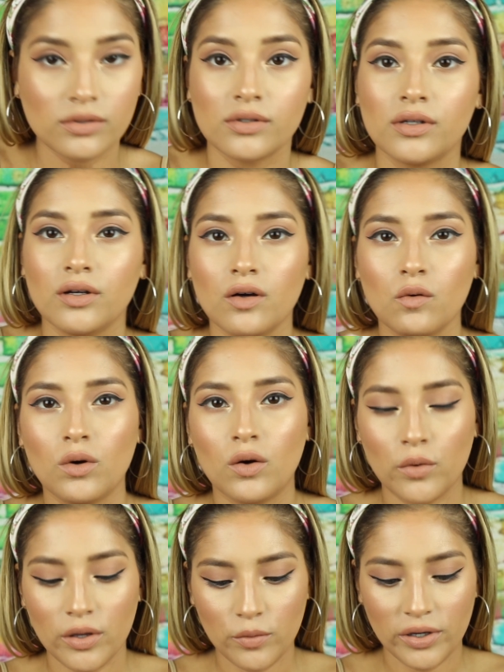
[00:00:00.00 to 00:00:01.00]
So
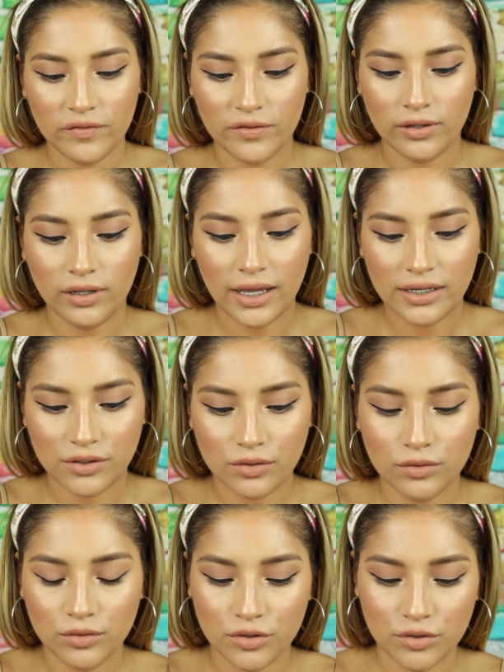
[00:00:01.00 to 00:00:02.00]
while we wait for the lash
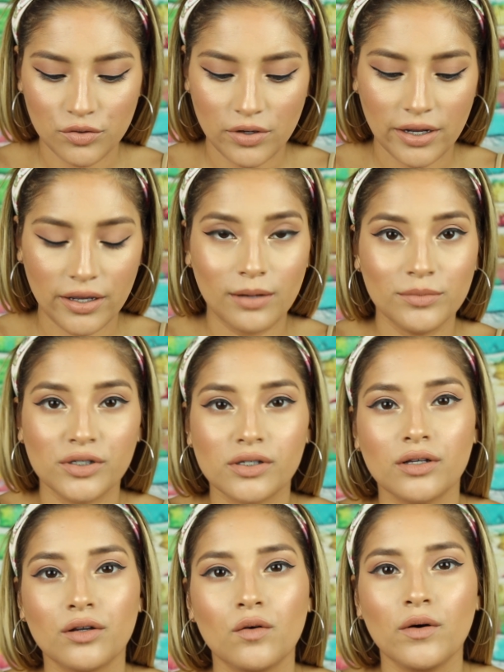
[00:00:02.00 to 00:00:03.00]
glue to dry, I'm
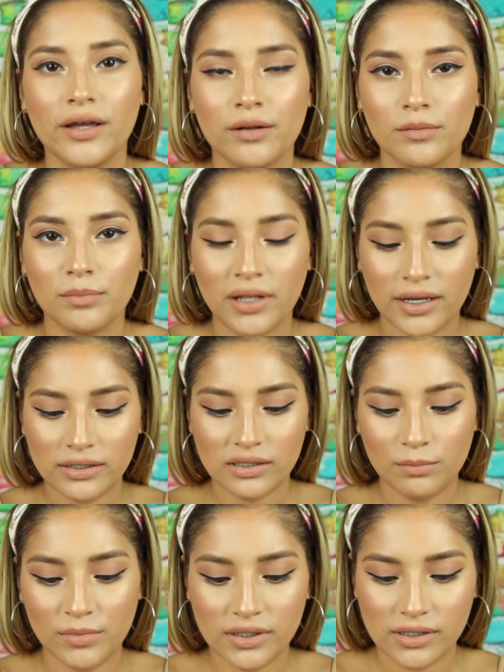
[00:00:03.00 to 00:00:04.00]
just going to go ahead and apply
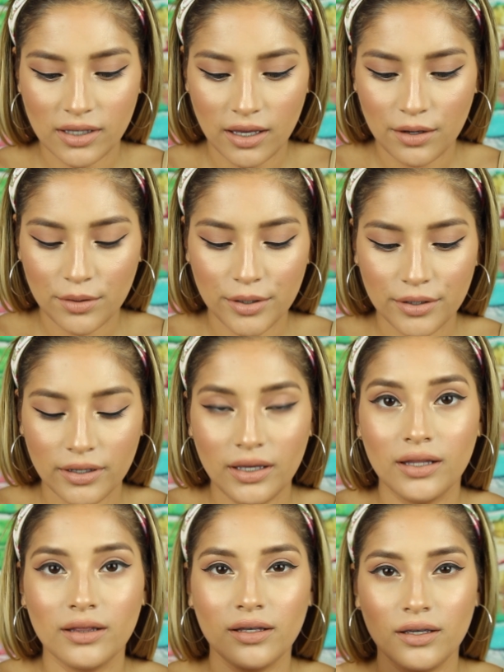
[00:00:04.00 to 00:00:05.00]
some mascara
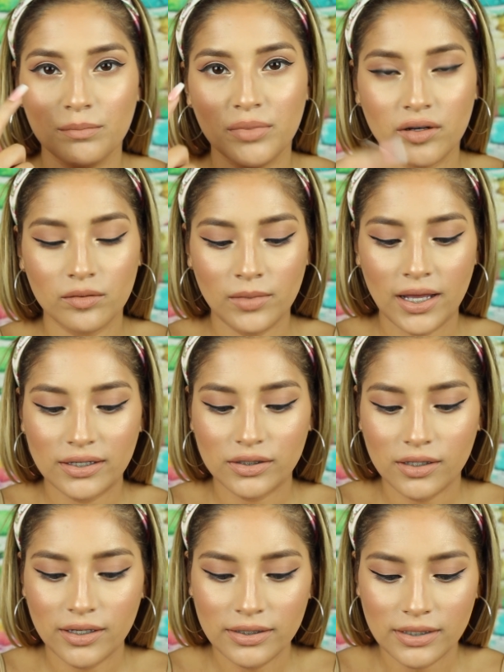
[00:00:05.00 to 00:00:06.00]
in the bottom
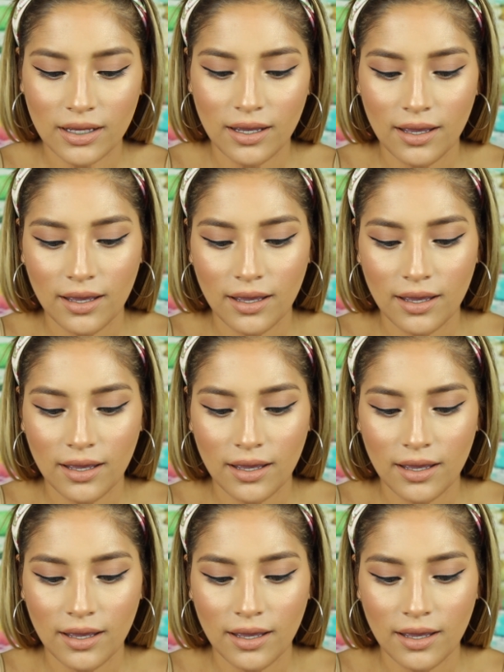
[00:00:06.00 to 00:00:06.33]
lash lines.